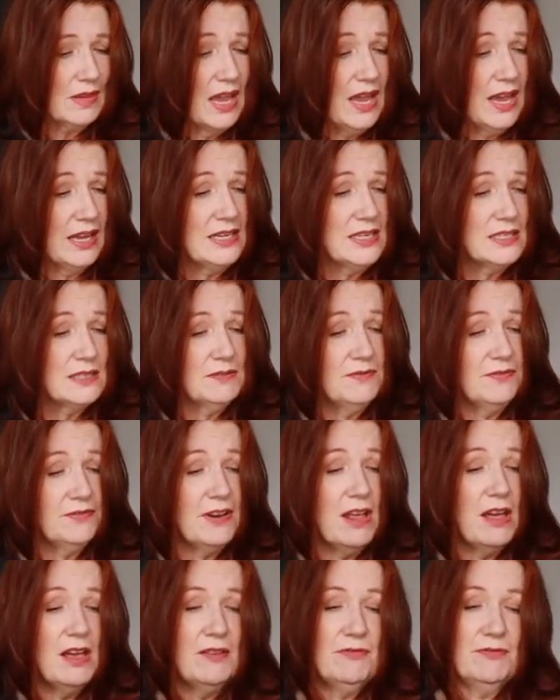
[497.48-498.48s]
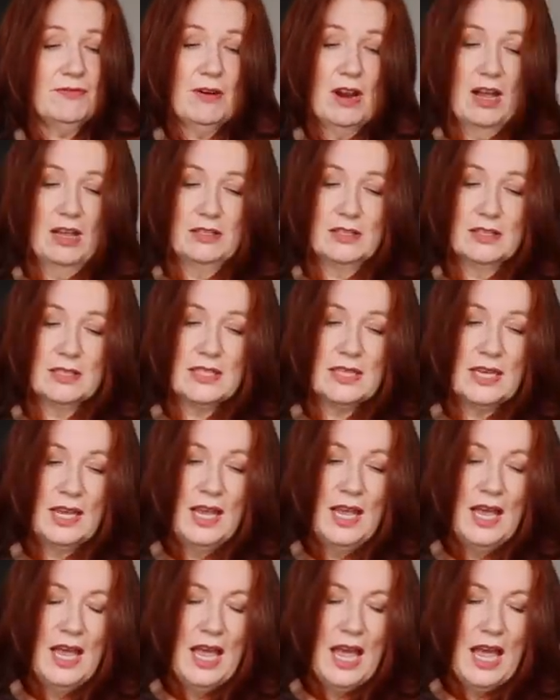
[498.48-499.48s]
And it's a fly front.
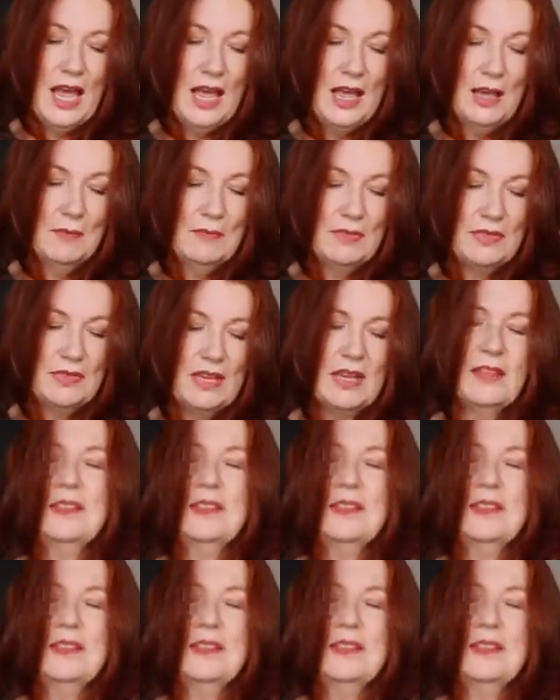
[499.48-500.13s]
Um, the